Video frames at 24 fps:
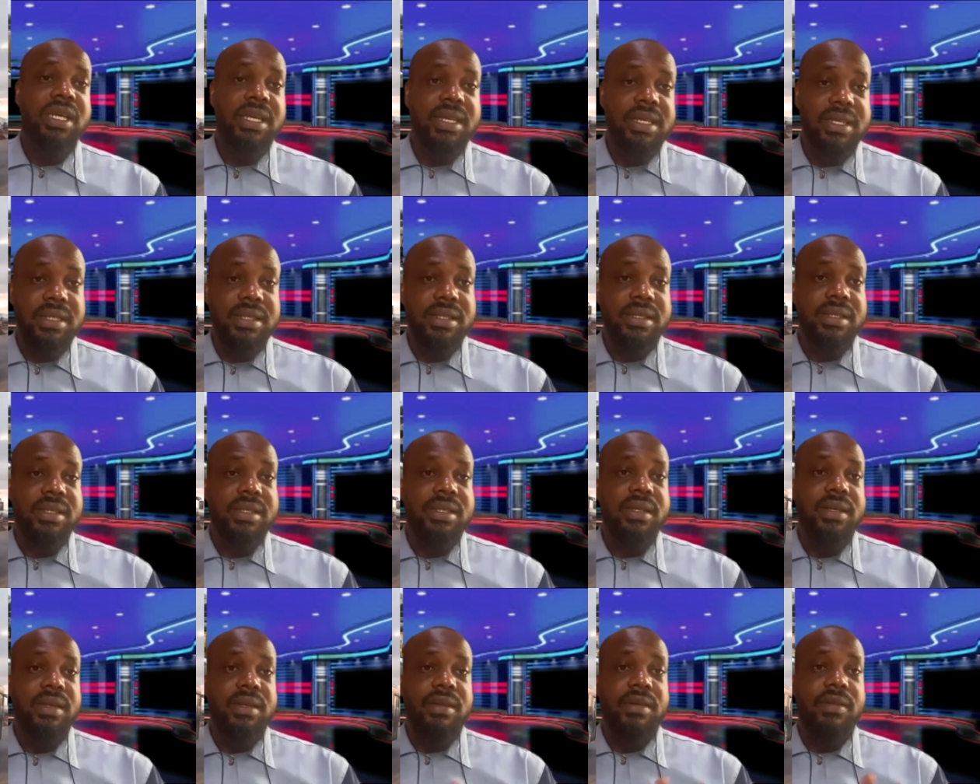
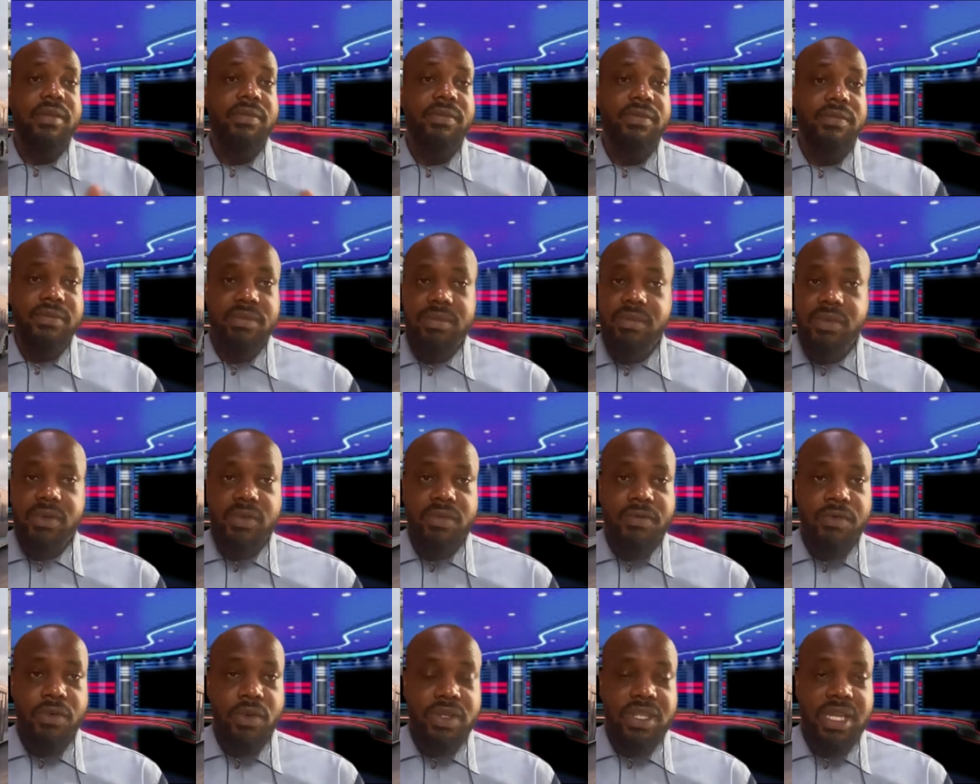is
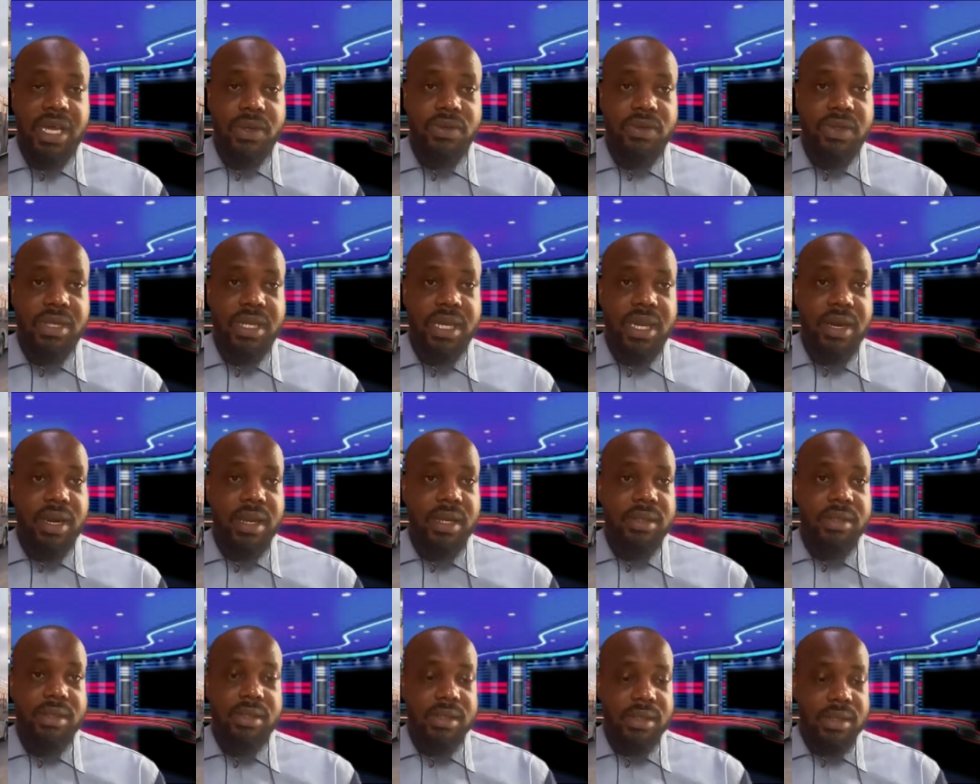4,000
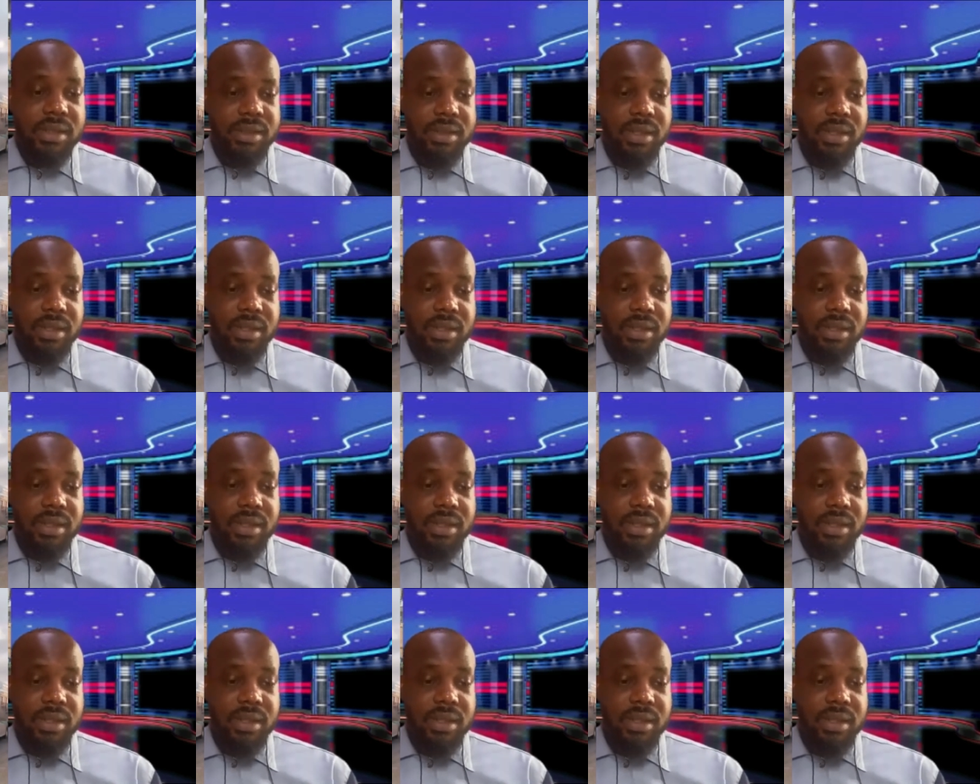naira,